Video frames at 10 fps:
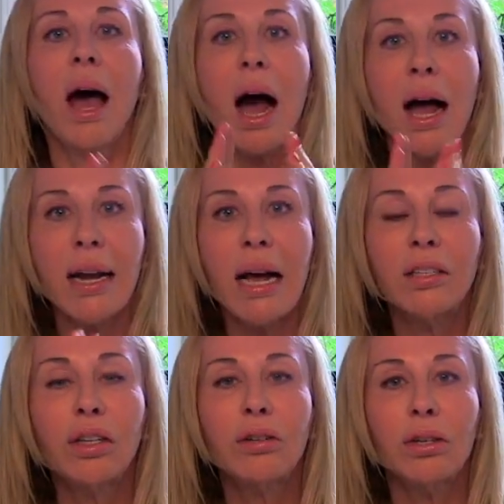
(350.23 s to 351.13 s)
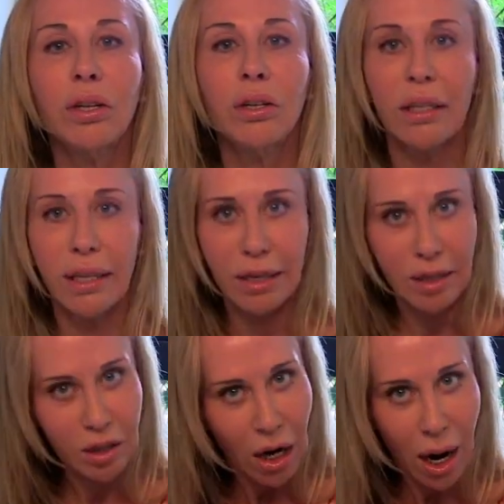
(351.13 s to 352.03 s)
I'd ask you to look at the
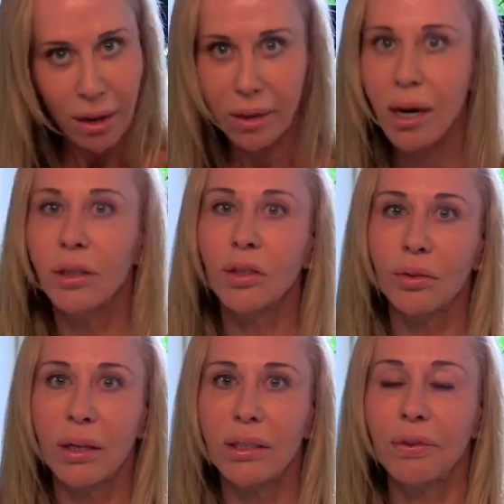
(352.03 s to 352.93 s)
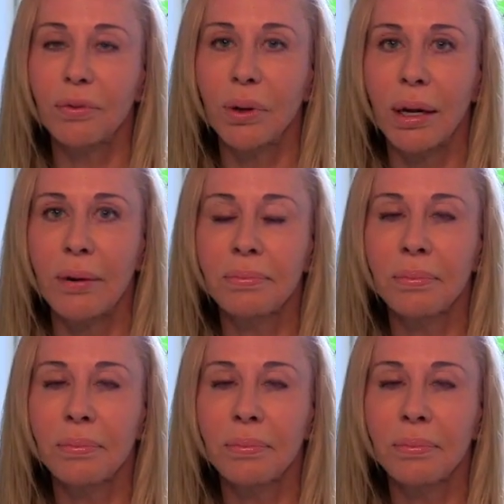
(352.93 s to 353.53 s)
entire construct differently.